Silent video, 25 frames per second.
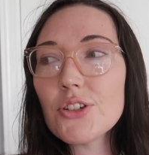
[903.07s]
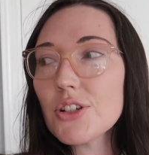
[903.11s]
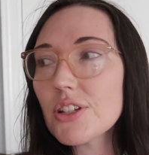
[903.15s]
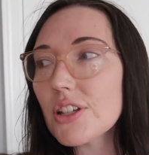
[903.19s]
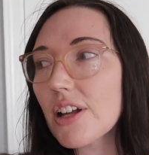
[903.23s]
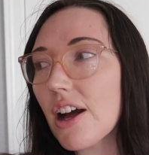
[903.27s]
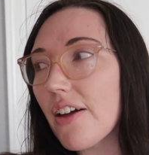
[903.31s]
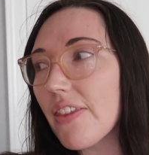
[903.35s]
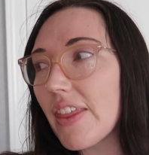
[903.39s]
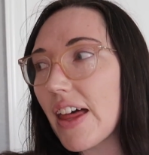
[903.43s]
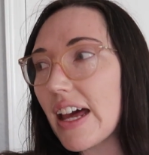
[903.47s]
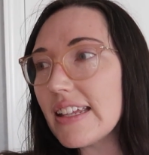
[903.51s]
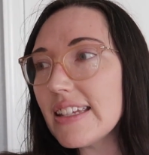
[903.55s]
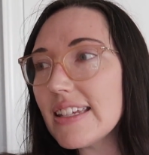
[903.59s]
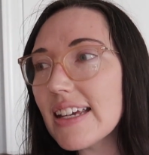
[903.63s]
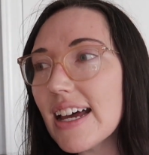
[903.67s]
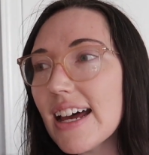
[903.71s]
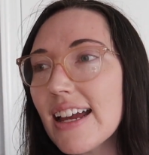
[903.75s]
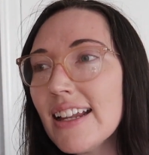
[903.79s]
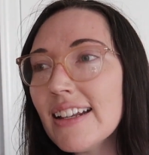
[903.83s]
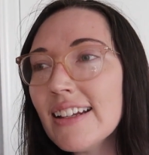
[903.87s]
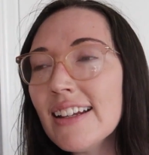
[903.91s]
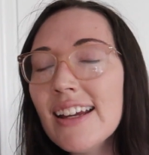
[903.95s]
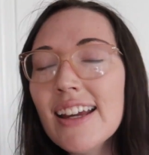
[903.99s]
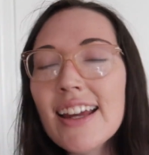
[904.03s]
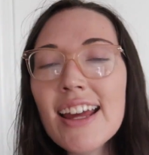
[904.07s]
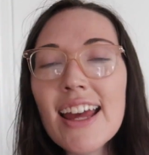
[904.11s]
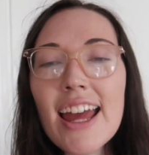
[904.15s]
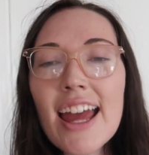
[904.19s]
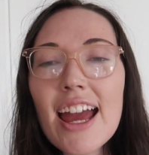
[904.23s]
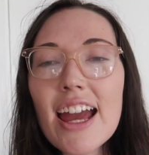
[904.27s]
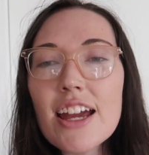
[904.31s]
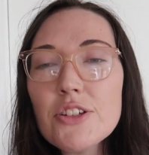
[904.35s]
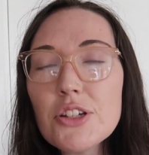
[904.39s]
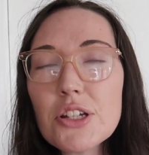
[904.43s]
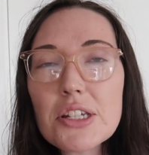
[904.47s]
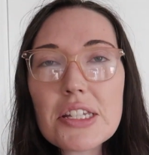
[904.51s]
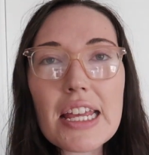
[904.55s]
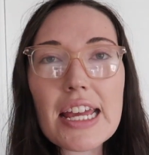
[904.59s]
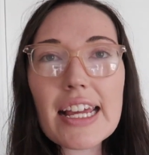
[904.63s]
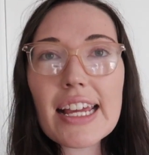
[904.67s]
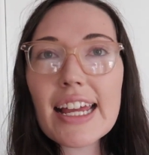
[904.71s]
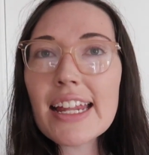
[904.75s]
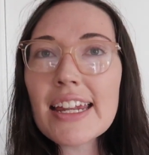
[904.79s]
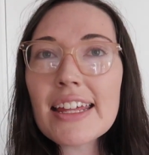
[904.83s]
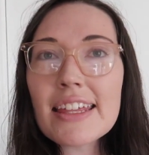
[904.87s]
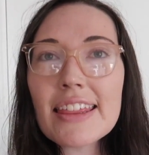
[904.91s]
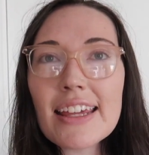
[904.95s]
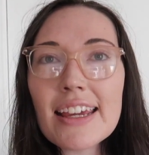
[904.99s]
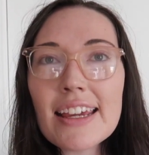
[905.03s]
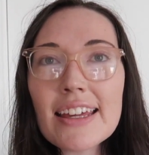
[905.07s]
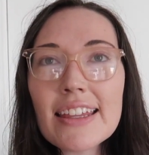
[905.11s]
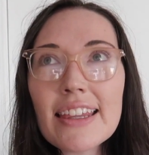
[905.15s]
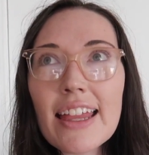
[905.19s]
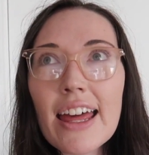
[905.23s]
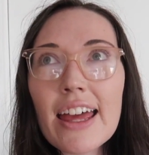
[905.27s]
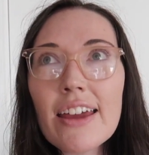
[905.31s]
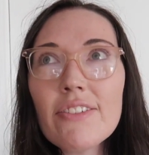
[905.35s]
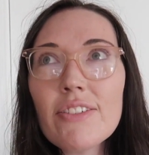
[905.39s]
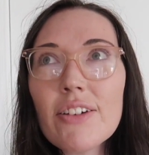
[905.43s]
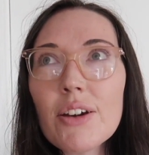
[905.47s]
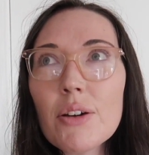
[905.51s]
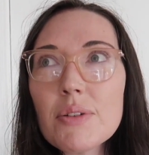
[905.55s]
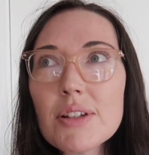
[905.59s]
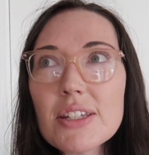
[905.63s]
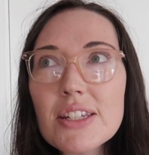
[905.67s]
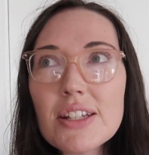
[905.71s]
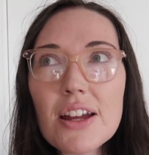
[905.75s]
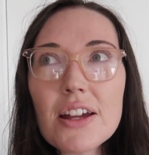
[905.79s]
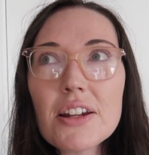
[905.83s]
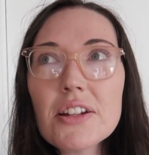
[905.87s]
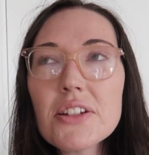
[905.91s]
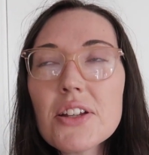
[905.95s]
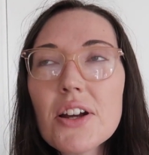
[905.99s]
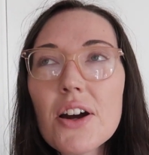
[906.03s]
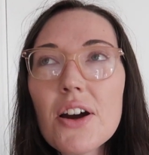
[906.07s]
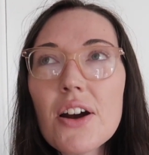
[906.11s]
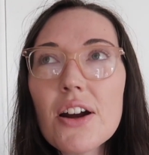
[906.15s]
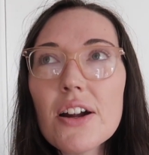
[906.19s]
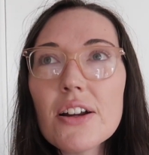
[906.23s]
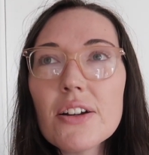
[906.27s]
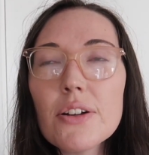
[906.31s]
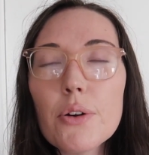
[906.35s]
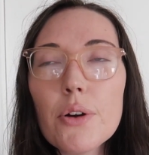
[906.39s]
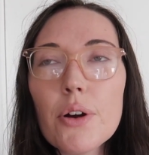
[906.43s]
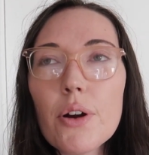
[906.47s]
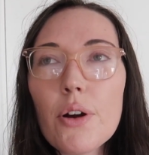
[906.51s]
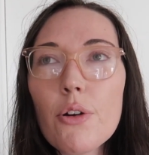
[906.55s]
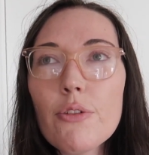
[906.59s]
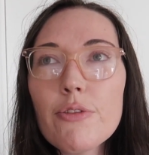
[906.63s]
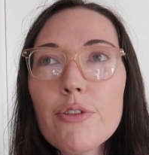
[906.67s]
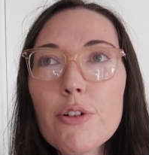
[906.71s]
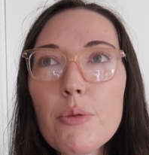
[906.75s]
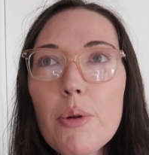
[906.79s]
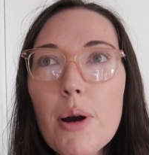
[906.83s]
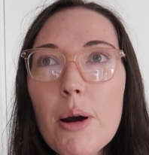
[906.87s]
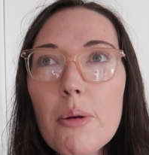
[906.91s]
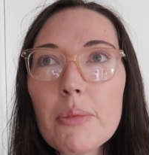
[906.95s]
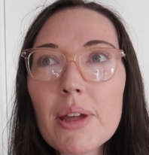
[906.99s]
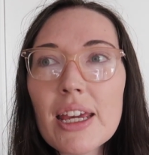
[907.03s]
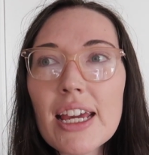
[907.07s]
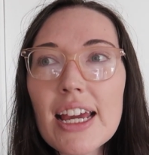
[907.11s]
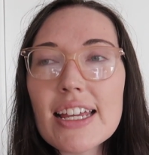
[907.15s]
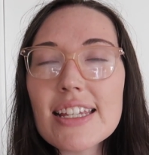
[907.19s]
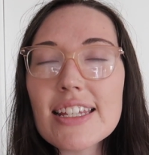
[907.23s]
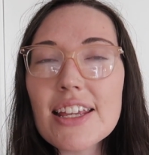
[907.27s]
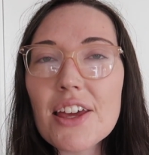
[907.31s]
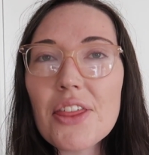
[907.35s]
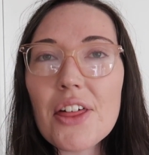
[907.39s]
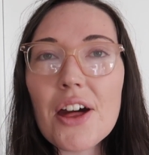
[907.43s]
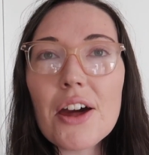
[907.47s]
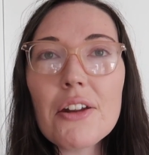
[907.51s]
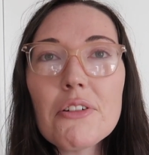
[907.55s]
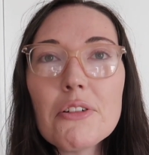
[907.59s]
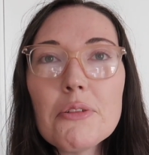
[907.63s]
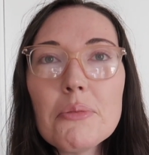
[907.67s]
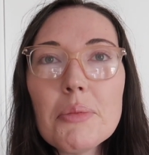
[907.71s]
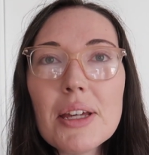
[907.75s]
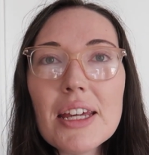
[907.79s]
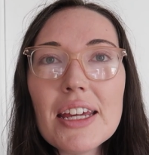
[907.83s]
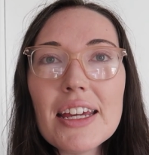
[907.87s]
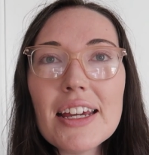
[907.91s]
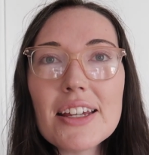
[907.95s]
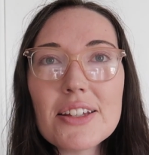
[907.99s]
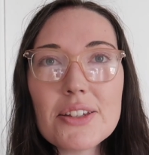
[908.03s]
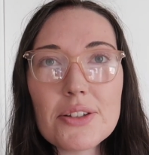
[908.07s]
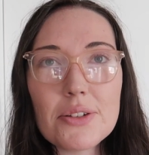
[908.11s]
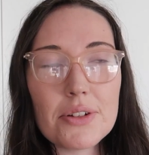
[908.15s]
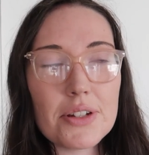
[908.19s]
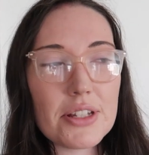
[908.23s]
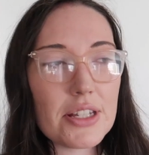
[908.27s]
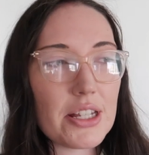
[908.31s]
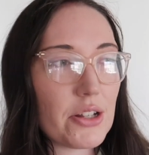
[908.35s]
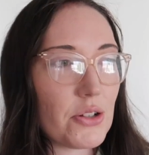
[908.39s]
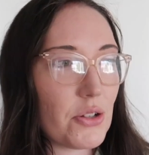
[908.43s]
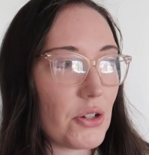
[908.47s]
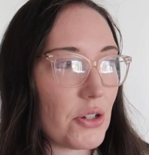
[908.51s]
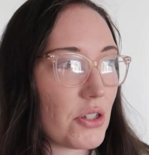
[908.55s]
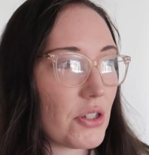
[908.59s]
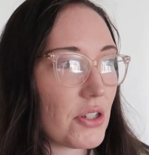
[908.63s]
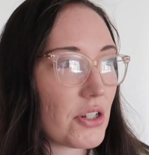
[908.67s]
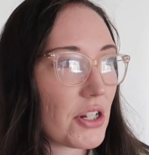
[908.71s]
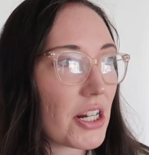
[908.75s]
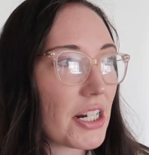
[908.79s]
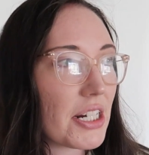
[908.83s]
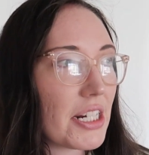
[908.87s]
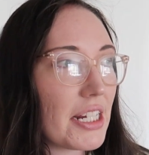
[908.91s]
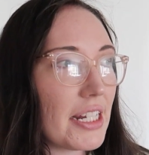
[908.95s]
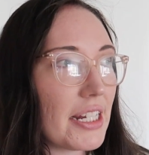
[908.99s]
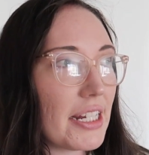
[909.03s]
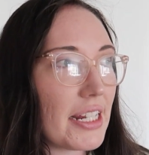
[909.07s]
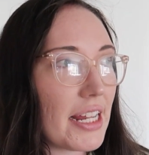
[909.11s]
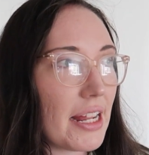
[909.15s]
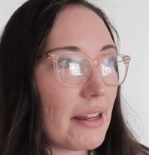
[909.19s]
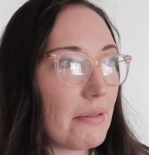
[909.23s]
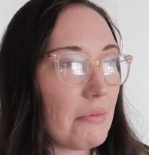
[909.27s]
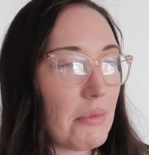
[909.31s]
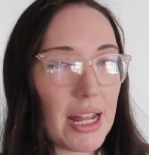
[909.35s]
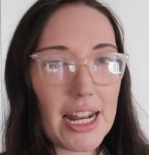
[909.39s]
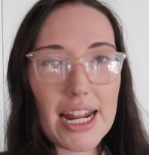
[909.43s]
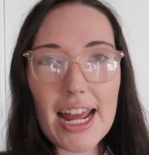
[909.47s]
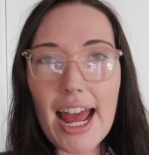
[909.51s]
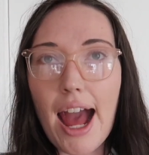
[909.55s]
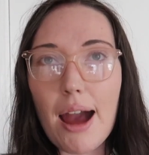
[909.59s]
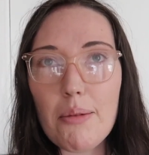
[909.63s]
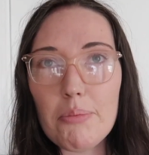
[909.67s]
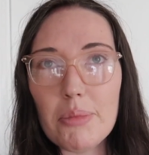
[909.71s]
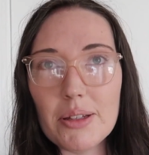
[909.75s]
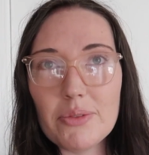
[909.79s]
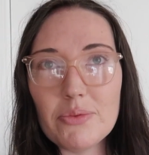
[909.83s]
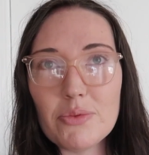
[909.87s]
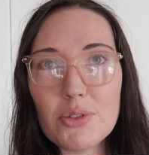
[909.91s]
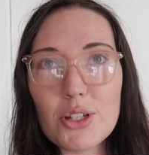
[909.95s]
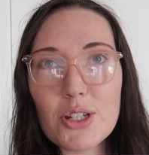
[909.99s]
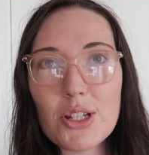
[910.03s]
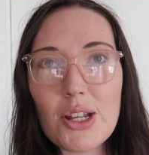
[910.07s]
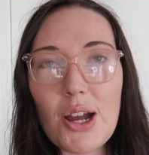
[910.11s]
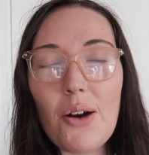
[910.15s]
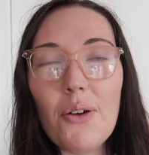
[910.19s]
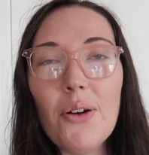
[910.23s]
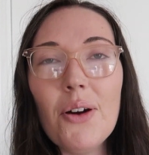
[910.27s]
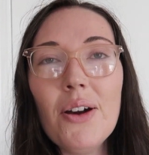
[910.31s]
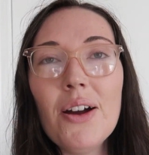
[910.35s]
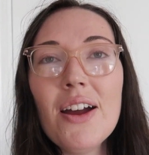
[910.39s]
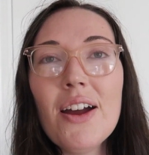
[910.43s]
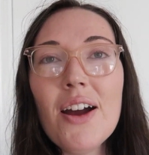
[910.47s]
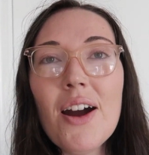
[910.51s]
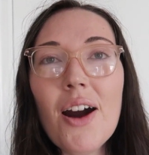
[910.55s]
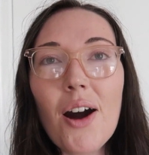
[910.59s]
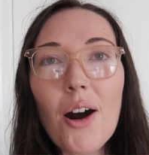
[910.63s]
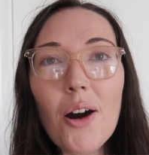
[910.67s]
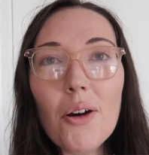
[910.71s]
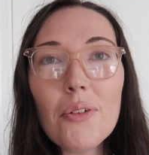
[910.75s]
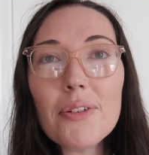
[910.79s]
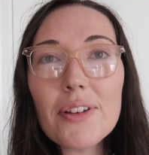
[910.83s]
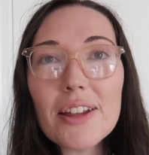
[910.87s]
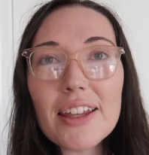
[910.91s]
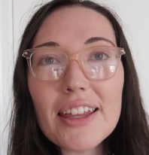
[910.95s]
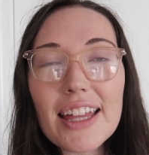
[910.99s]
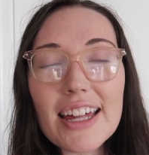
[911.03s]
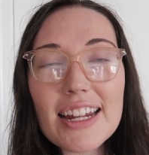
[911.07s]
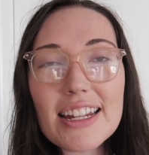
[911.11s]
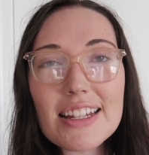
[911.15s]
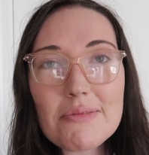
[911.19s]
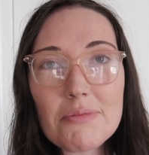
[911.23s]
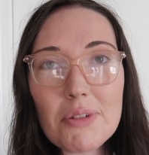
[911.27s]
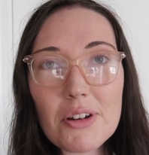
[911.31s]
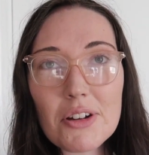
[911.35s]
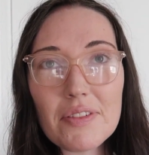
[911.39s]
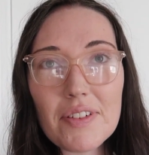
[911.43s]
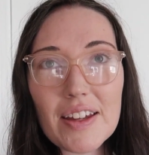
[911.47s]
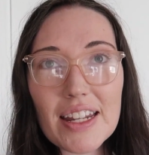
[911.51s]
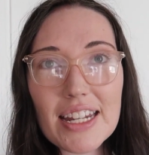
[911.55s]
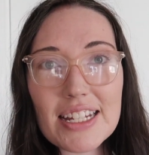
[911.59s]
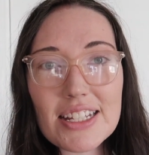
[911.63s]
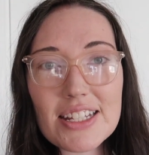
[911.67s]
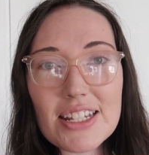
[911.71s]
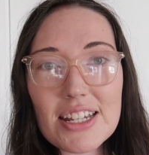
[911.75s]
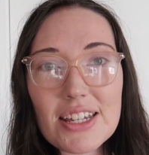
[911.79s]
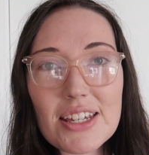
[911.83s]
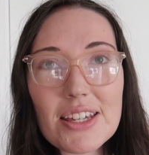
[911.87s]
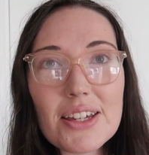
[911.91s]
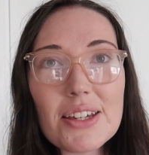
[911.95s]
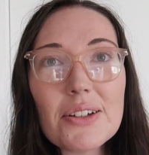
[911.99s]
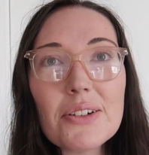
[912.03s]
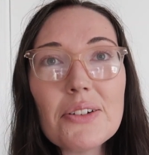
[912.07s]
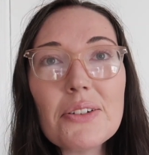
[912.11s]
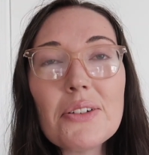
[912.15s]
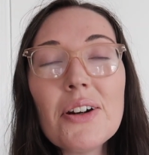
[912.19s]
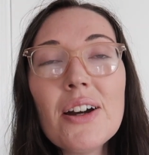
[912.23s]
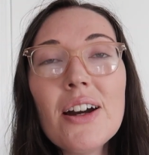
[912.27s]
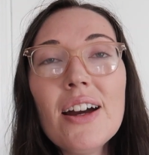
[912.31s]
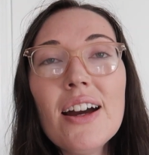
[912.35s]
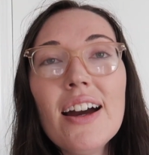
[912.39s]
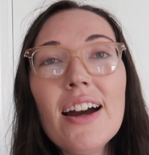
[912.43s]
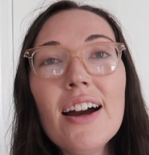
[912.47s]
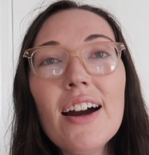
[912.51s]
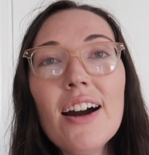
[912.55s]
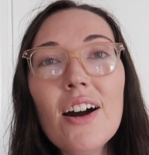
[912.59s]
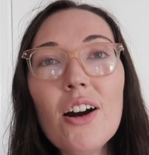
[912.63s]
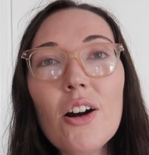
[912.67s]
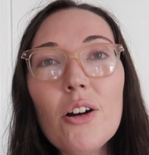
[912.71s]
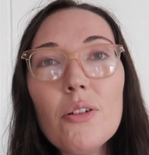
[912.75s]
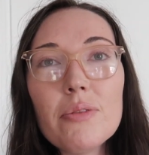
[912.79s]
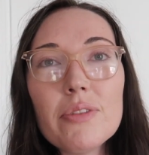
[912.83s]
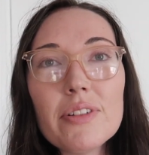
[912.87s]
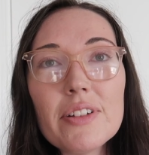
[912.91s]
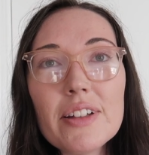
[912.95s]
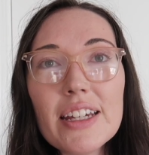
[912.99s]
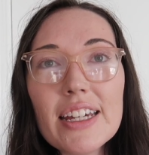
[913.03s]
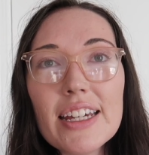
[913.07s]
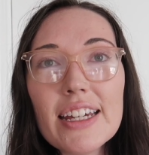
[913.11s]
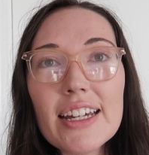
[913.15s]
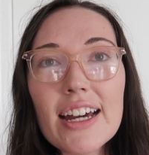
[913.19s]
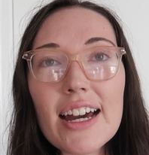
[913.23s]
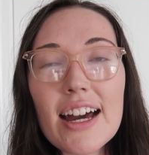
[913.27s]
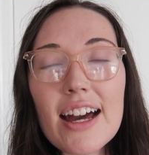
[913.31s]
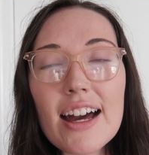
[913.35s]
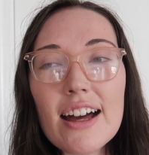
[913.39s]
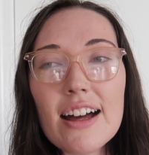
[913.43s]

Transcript: just got that done. And just like anything in life, it was not as hard or overwhelming as I thought it would be as soon as I just started and made it happen. So hopefully that is motivating to you. Hopefully